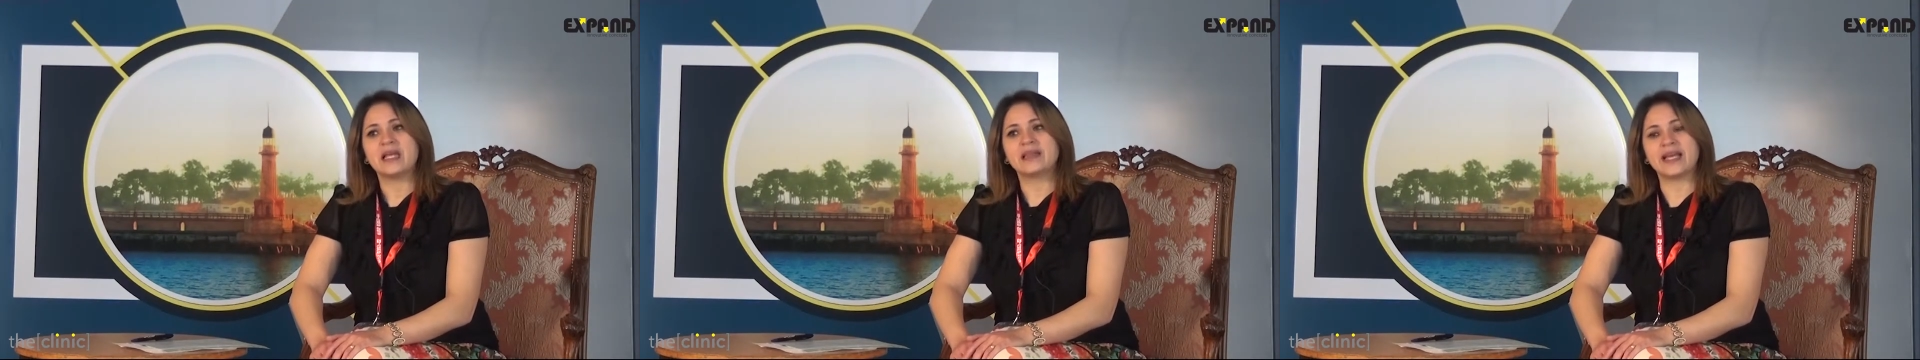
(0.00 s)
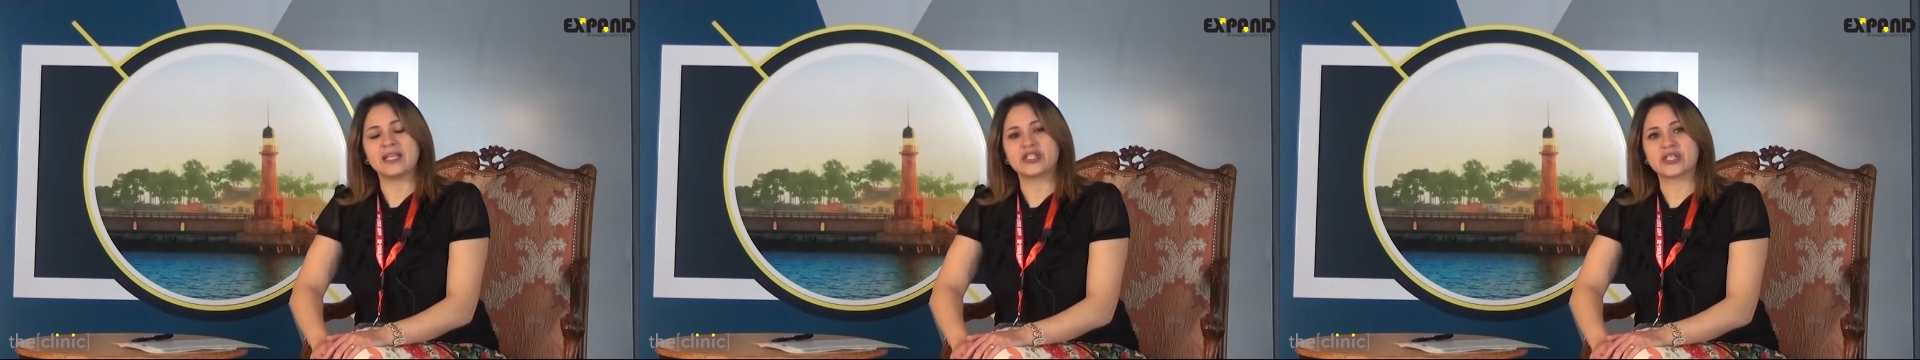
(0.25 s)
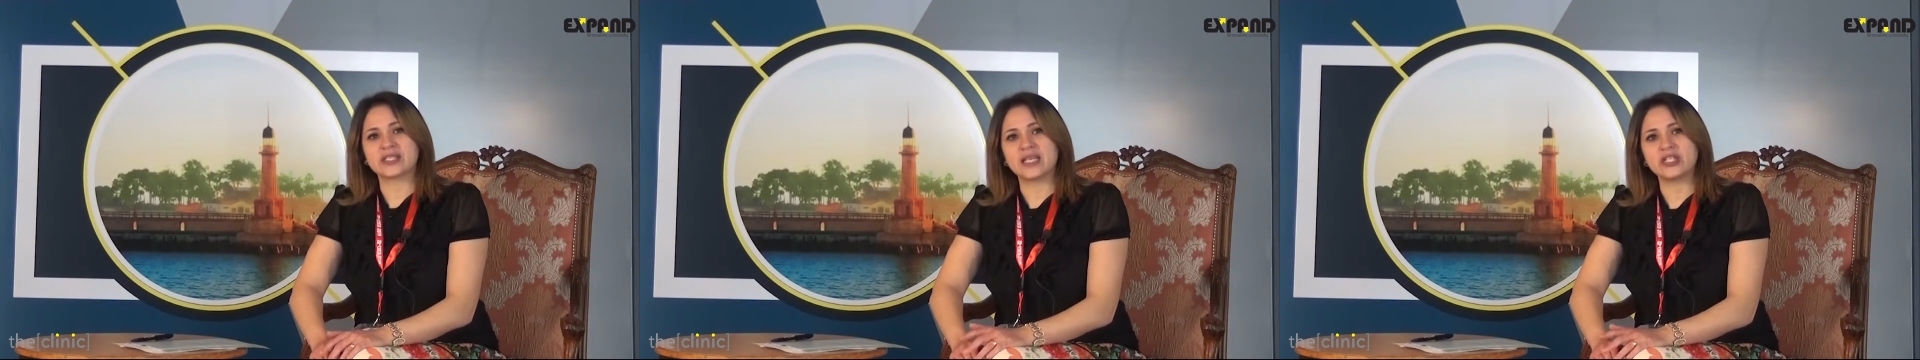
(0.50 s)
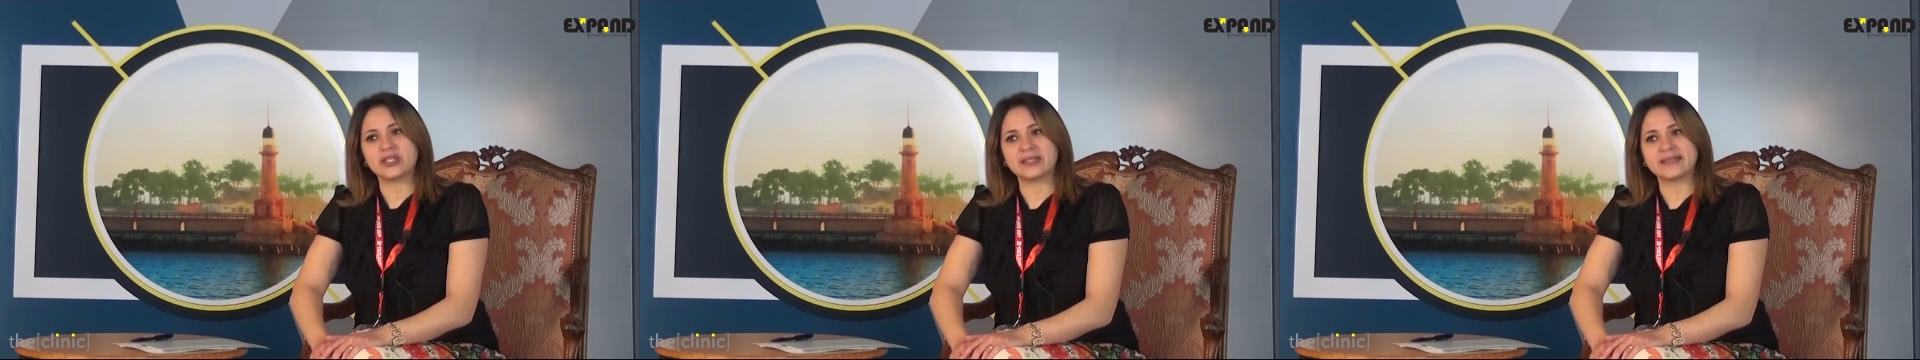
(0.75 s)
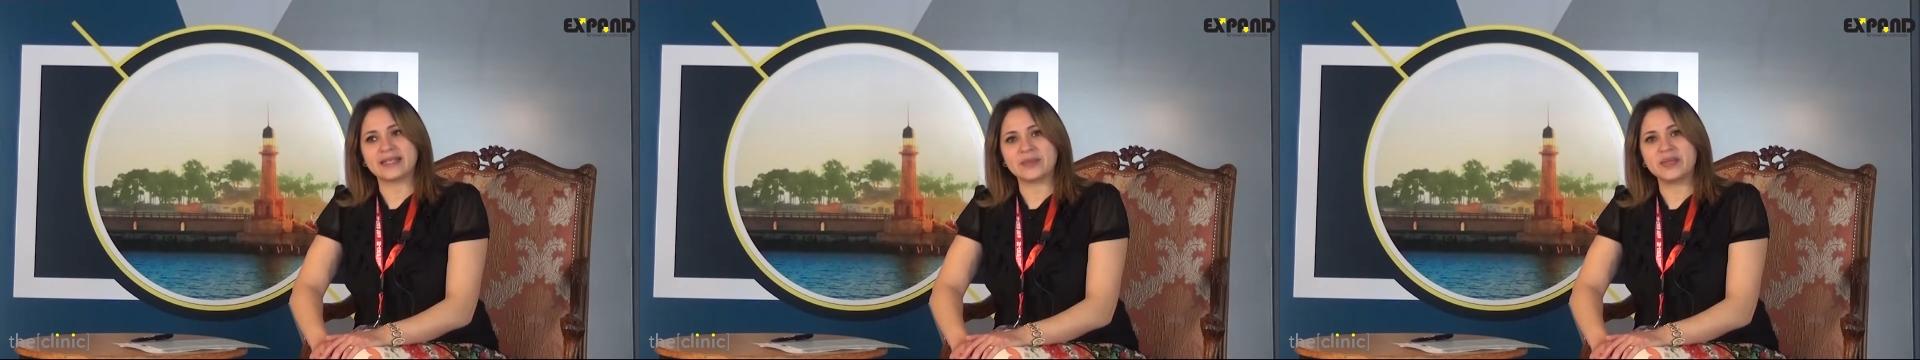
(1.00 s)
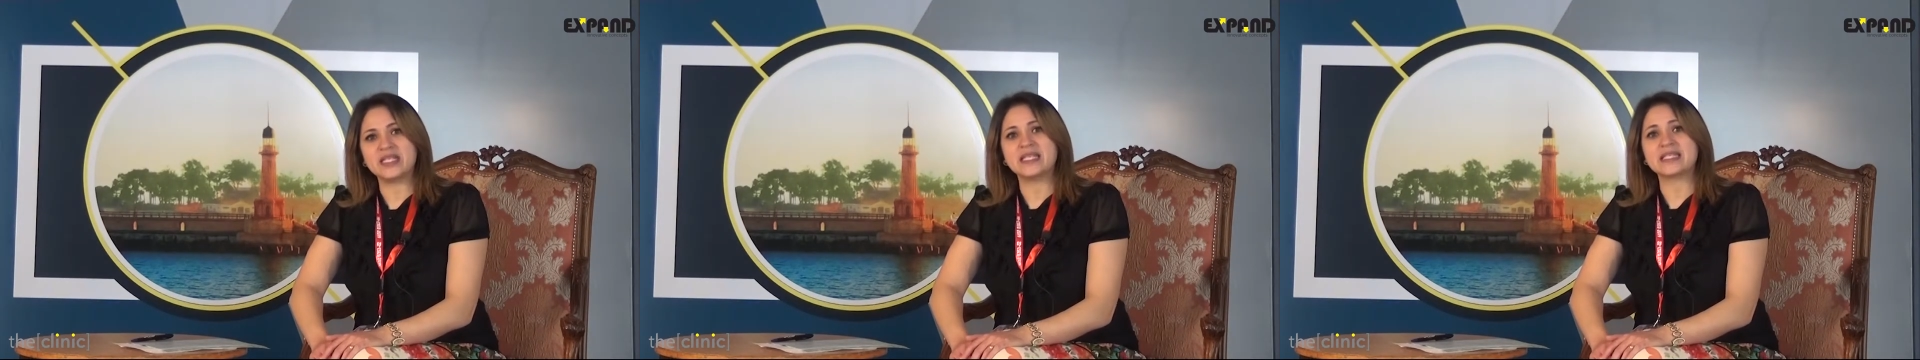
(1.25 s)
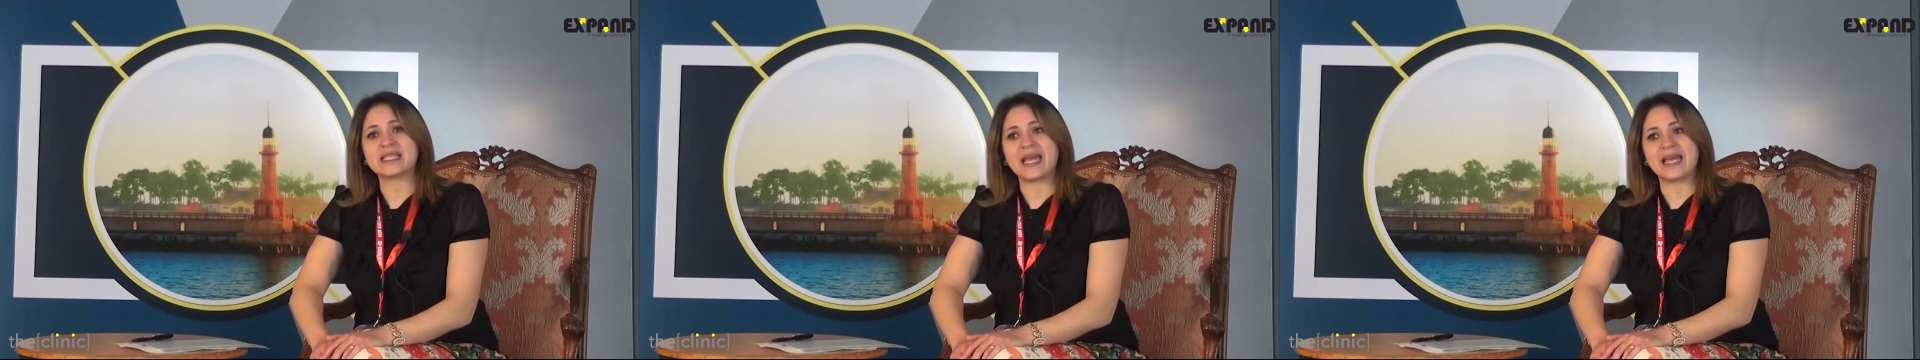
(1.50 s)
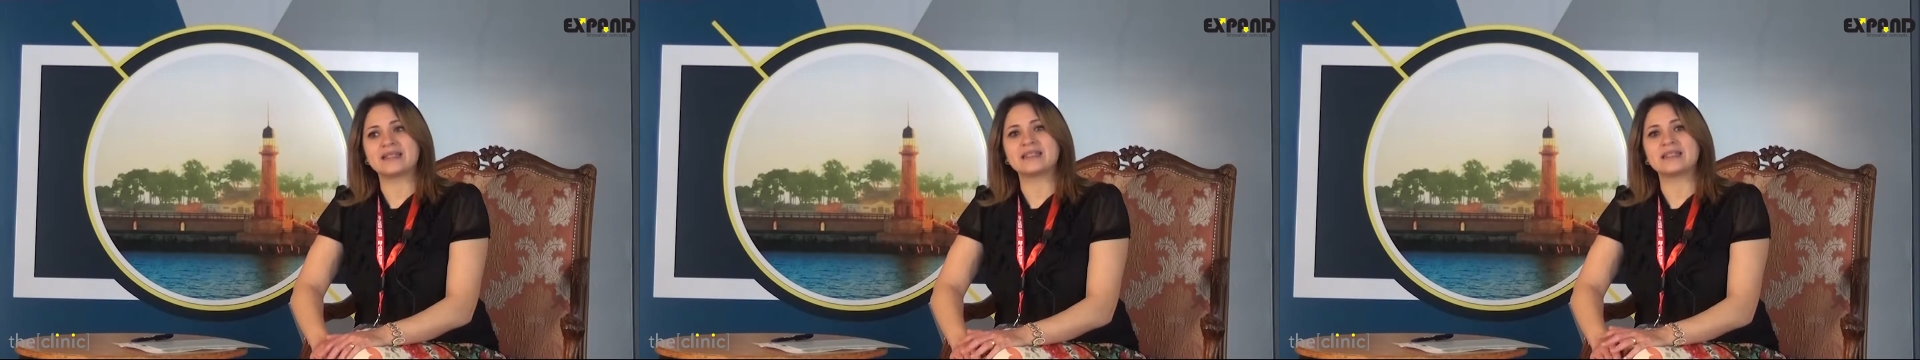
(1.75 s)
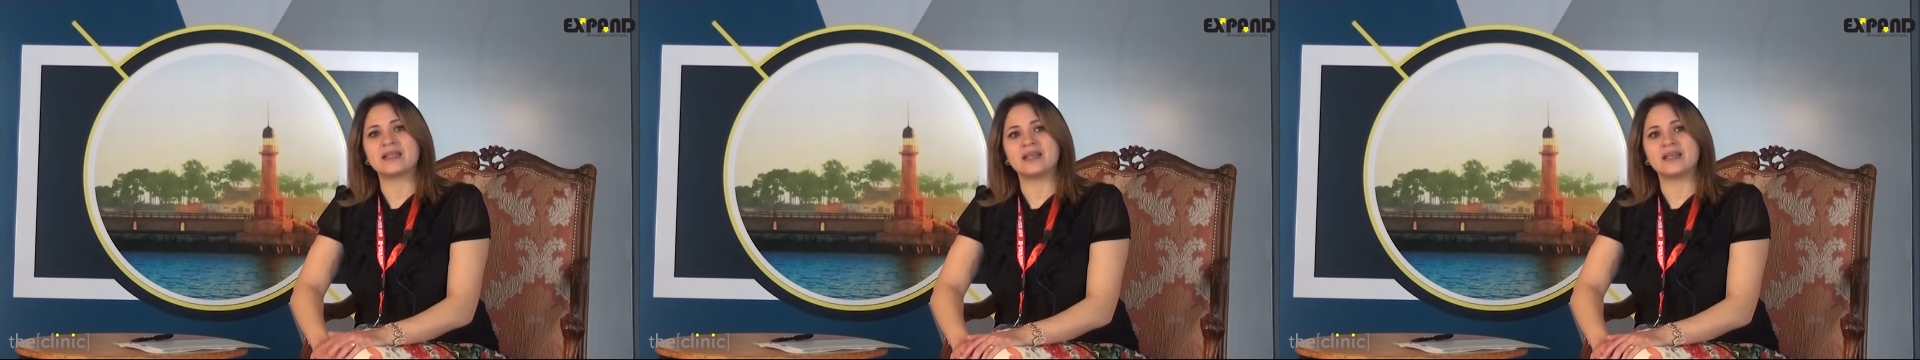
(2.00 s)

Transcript: like gestational diabetes and